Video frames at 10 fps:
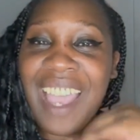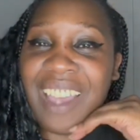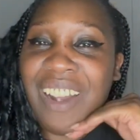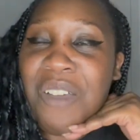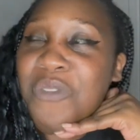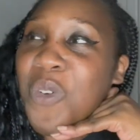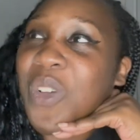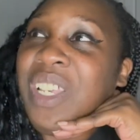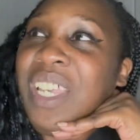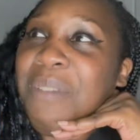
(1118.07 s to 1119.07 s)
And I
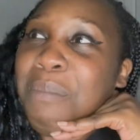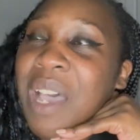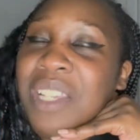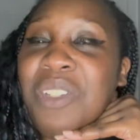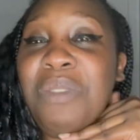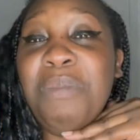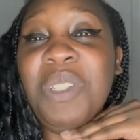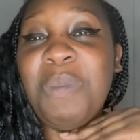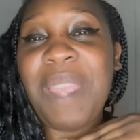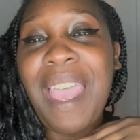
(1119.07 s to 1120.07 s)
thought, my dude
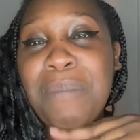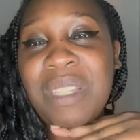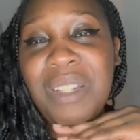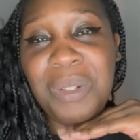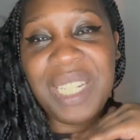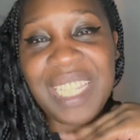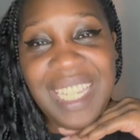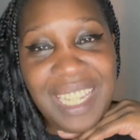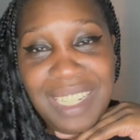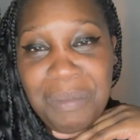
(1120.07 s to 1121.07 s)
must be absolutely
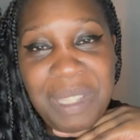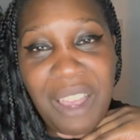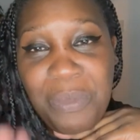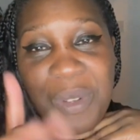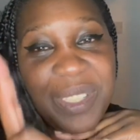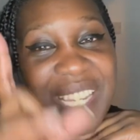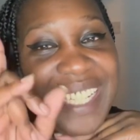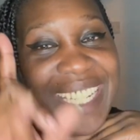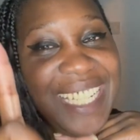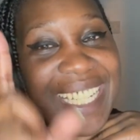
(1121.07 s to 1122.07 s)
kicking himself, because he
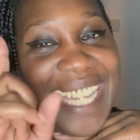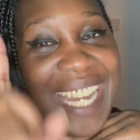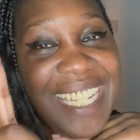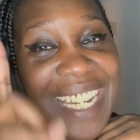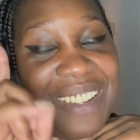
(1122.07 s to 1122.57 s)
didn't get